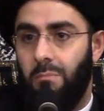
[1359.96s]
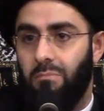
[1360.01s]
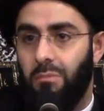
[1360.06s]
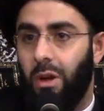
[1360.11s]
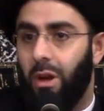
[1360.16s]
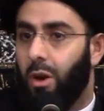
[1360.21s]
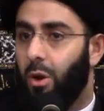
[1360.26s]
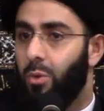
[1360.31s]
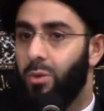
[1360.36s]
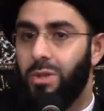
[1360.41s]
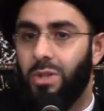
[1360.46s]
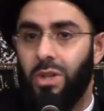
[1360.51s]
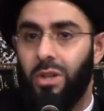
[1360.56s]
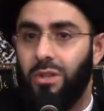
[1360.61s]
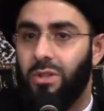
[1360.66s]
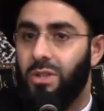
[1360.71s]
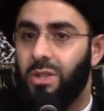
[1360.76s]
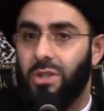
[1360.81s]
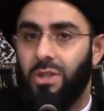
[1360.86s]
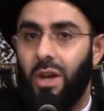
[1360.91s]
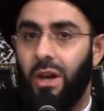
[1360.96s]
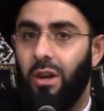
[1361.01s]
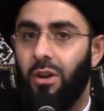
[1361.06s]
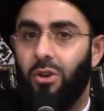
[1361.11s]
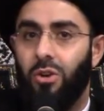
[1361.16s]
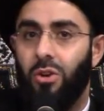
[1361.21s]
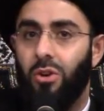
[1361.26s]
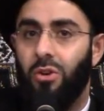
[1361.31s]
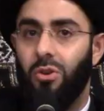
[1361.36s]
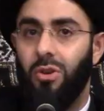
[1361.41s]
A coincidence does not
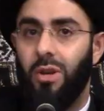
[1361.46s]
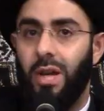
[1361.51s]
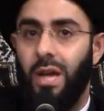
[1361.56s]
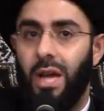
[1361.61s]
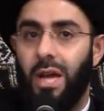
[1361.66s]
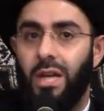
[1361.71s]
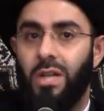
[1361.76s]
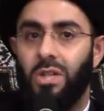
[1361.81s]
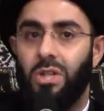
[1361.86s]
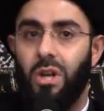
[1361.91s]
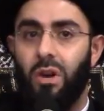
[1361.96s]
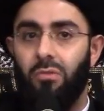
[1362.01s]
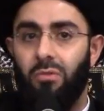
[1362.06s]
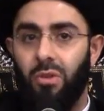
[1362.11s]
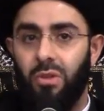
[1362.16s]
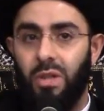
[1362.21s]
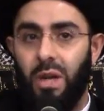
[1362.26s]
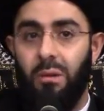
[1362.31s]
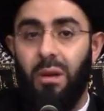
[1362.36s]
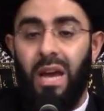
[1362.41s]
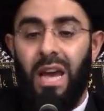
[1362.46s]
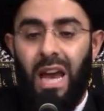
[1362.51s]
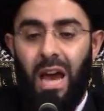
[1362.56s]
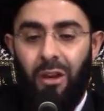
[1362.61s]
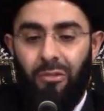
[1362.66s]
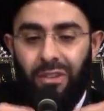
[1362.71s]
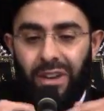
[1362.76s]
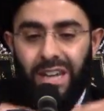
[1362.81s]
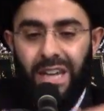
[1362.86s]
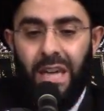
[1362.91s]
occur several times.
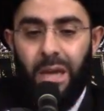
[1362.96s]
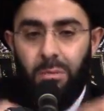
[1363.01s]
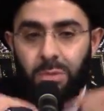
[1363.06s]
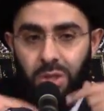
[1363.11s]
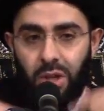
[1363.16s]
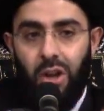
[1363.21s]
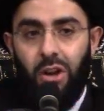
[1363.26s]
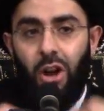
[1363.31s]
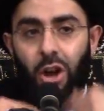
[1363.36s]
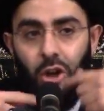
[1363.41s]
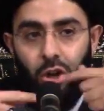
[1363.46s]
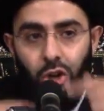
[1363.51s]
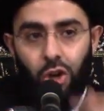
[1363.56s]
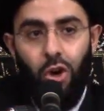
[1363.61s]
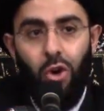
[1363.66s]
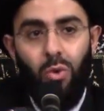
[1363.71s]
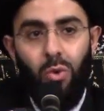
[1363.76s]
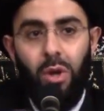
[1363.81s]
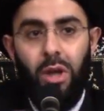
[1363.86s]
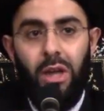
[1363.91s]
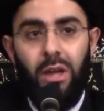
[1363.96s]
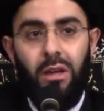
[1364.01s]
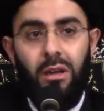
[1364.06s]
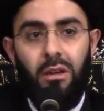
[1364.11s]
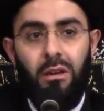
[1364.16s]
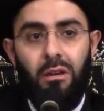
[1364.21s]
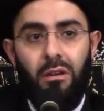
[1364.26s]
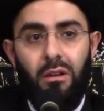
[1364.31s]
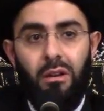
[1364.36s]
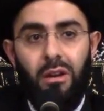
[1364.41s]
If it keeps on
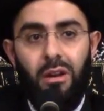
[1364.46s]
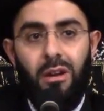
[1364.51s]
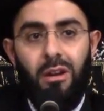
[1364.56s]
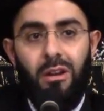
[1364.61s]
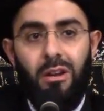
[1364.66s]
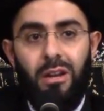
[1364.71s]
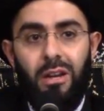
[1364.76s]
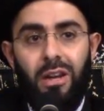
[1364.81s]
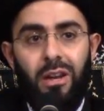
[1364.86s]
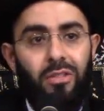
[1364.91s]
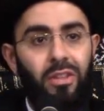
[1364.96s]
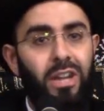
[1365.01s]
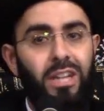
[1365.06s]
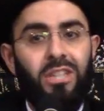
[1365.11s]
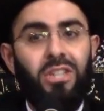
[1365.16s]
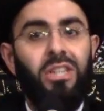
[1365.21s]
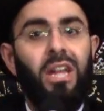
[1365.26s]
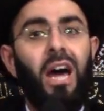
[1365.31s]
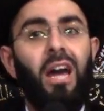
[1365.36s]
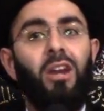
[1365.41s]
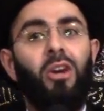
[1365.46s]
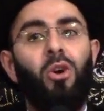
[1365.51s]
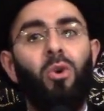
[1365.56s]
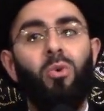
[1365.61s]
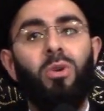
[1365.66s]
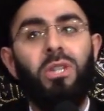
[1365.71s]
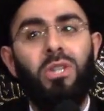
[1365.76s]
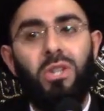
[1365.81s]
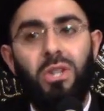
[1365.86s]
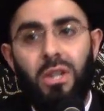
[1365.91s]
occurring, then it's not a
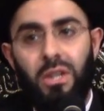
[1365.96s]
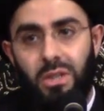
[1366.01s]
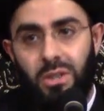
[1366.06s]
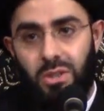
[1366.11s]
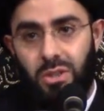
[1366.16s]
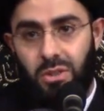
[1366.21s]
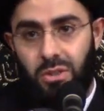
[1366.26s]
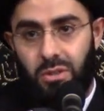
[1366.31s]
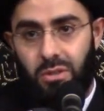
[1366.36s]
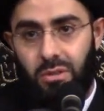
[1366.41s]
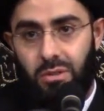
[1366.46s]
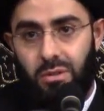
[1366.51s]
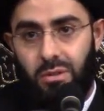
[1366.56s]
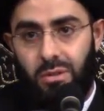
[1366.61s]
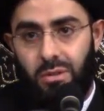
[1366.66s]
coincidence.